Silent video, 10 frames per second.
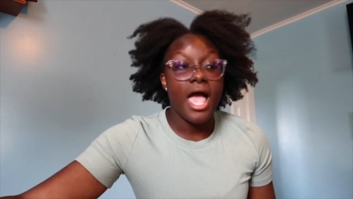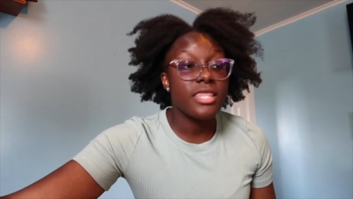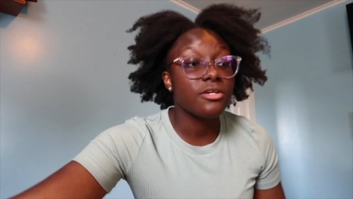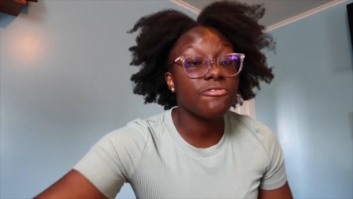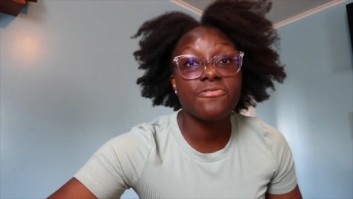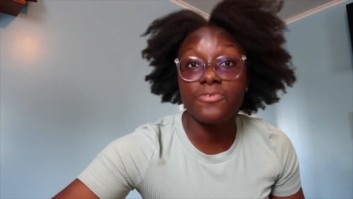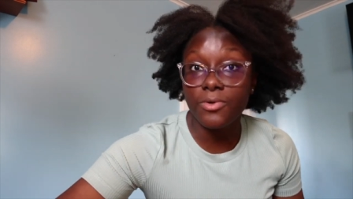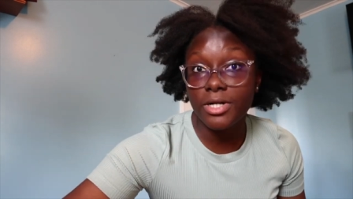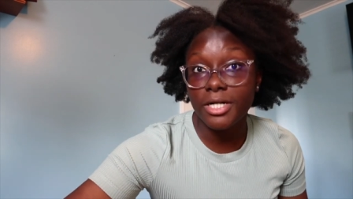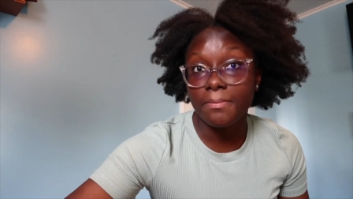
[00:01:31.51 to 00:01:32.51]
and then
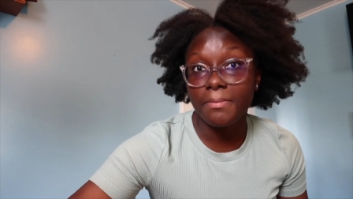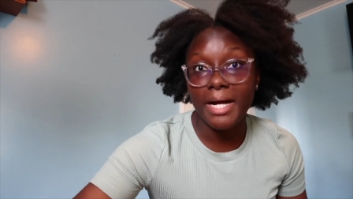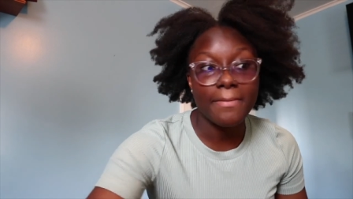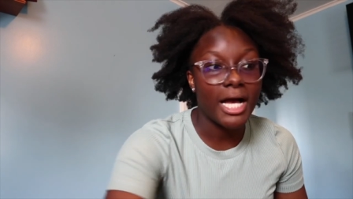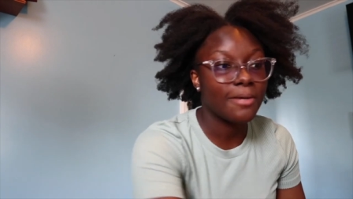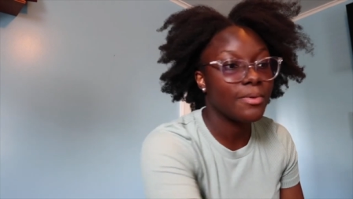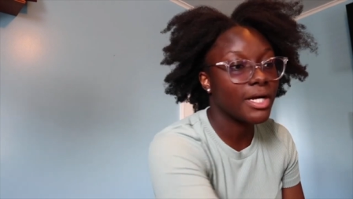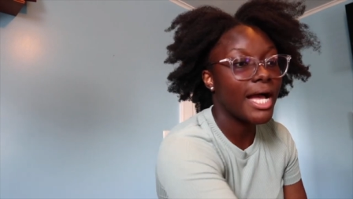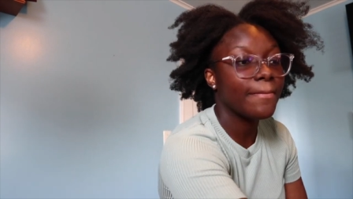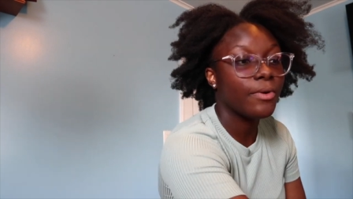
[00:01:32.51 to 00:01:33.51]
for my
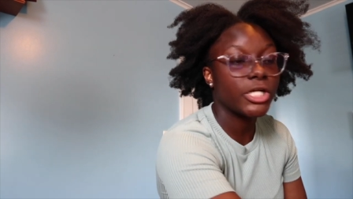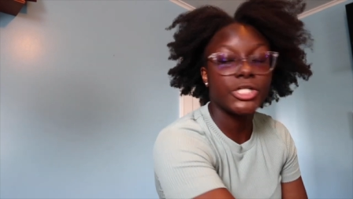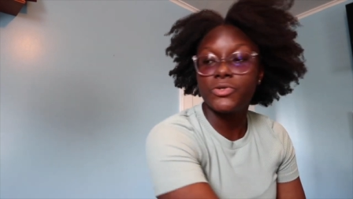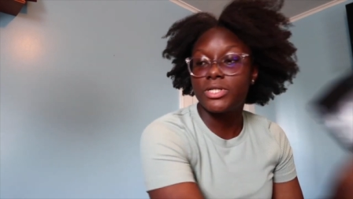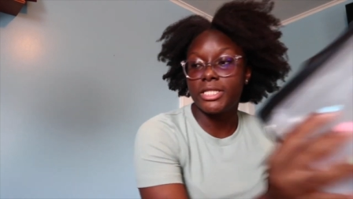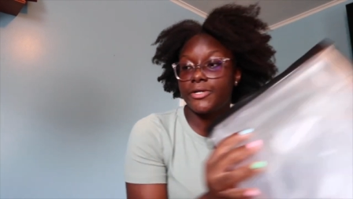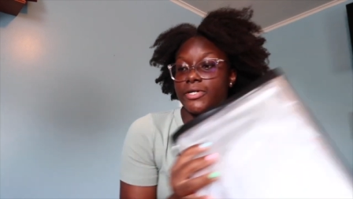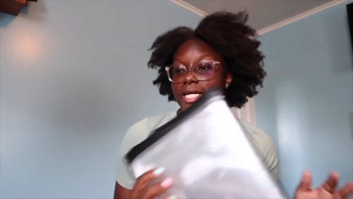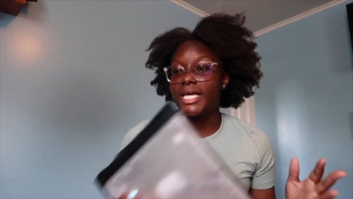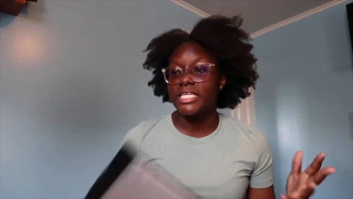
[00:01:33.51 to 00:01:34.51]
MacBook I bought a new clear
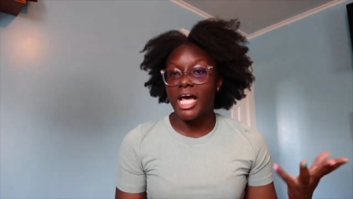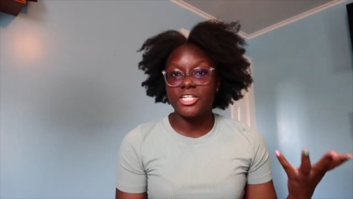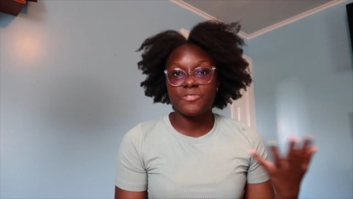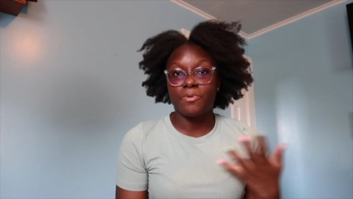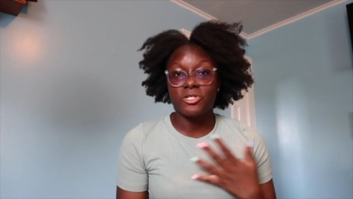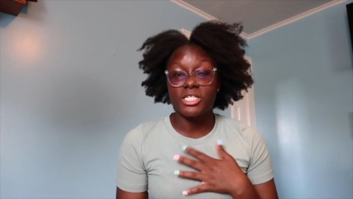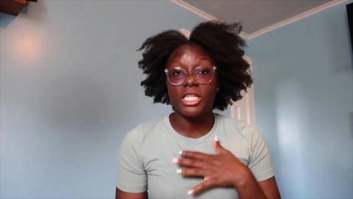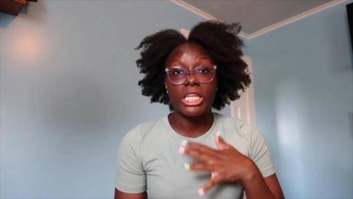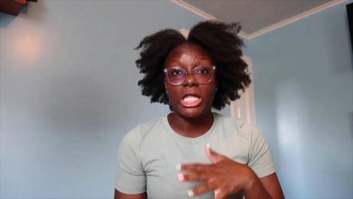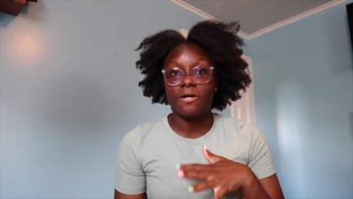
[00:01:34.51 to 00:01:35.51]
case. I just
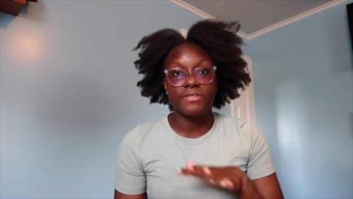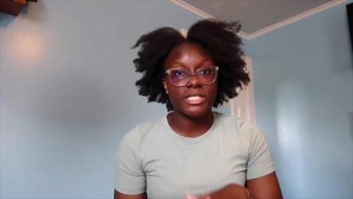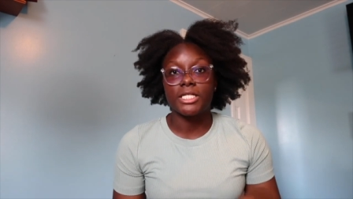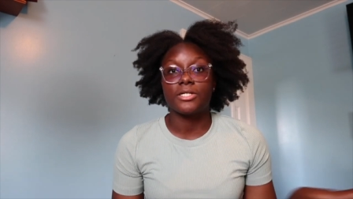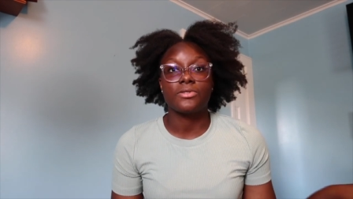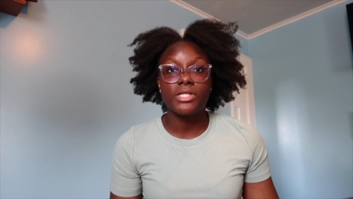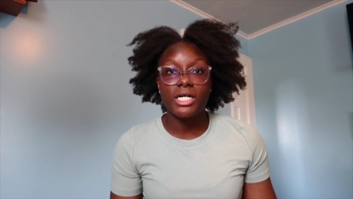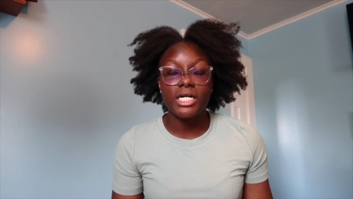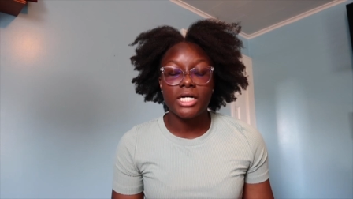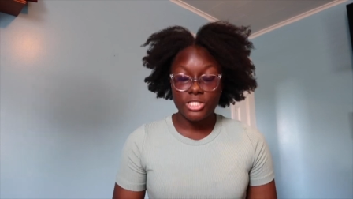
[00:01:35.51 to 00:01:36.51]
personally love the clear
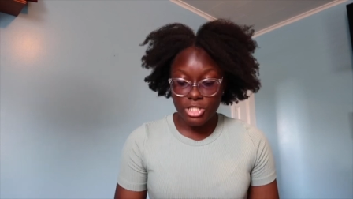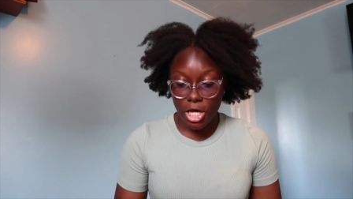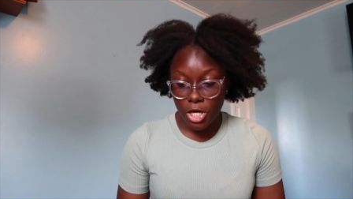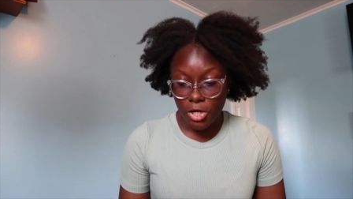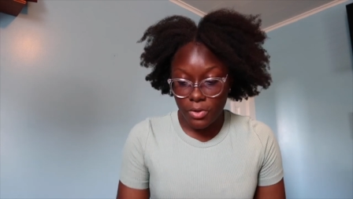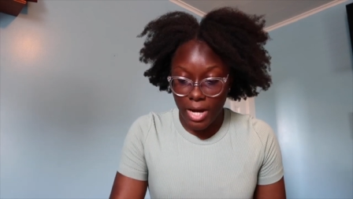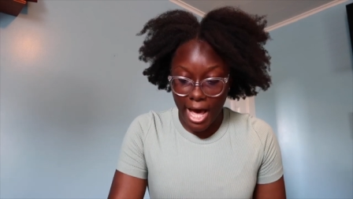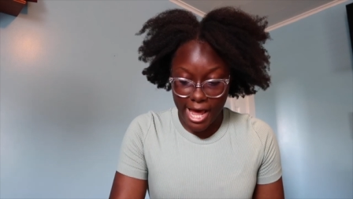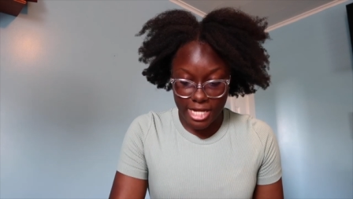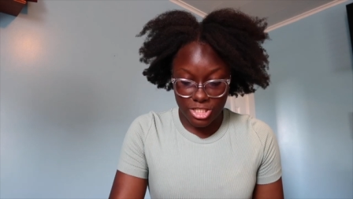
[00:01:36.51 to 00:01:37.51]
look, so
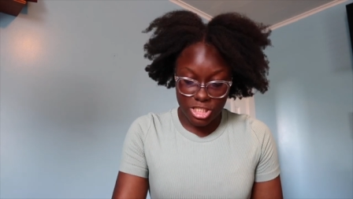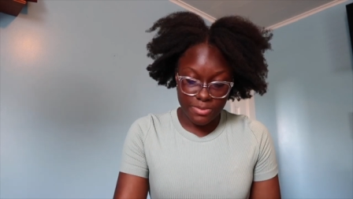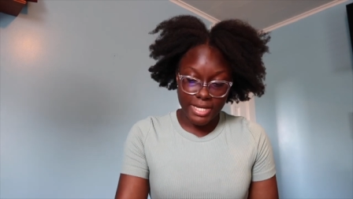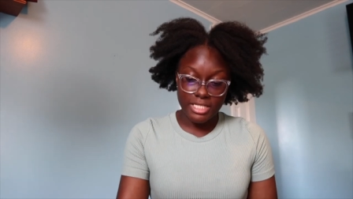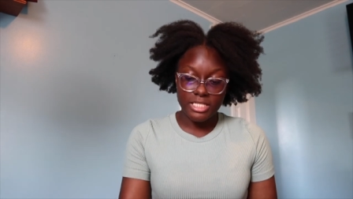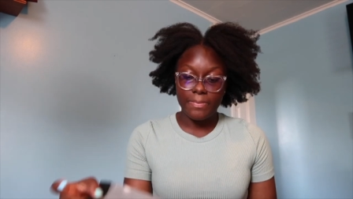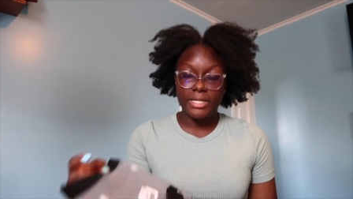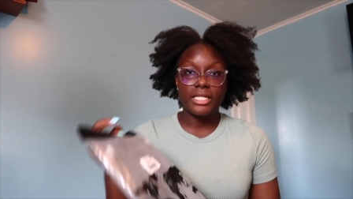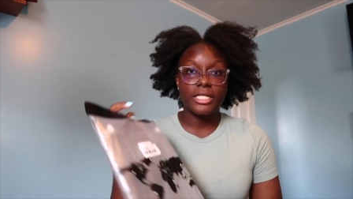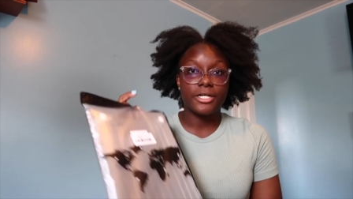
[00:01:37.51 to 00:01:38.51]
I just picked up
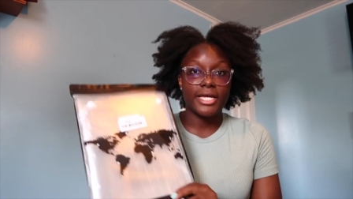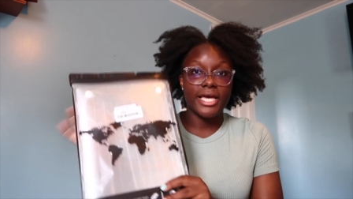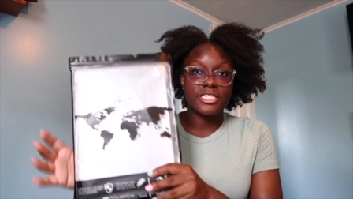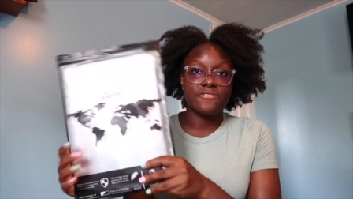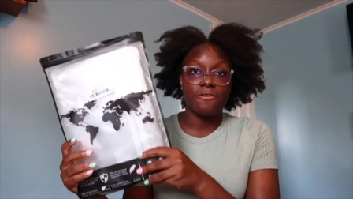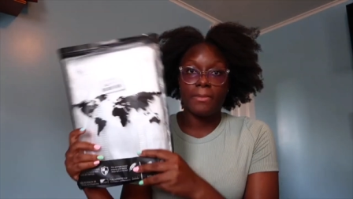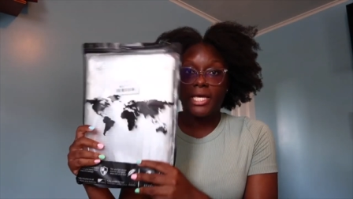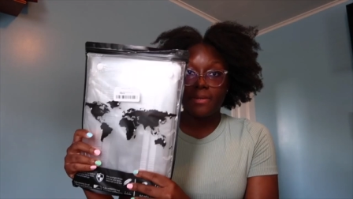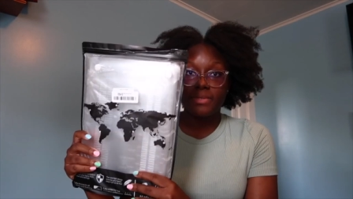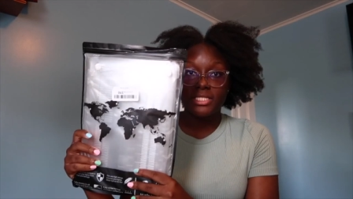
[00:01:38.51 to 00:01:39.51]
a clear case from
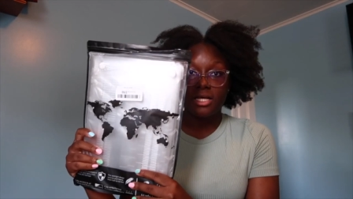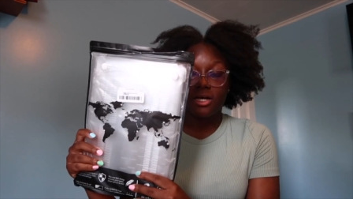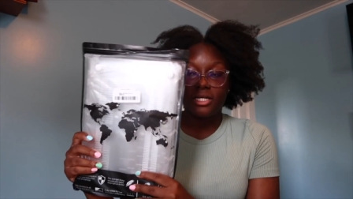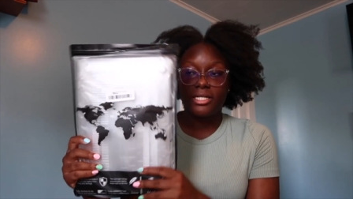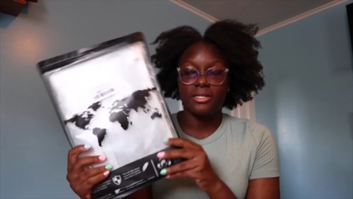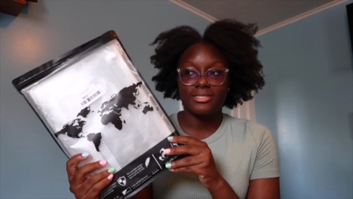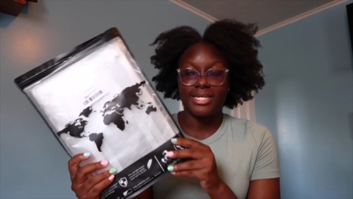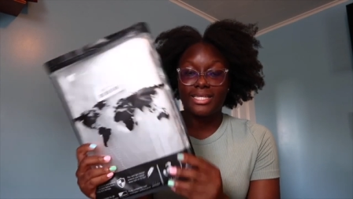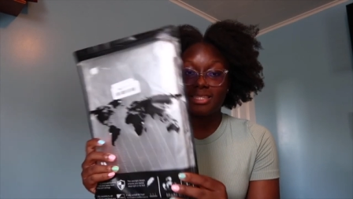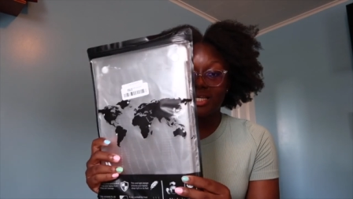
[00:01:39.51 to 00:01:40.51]
Amazon. It looks like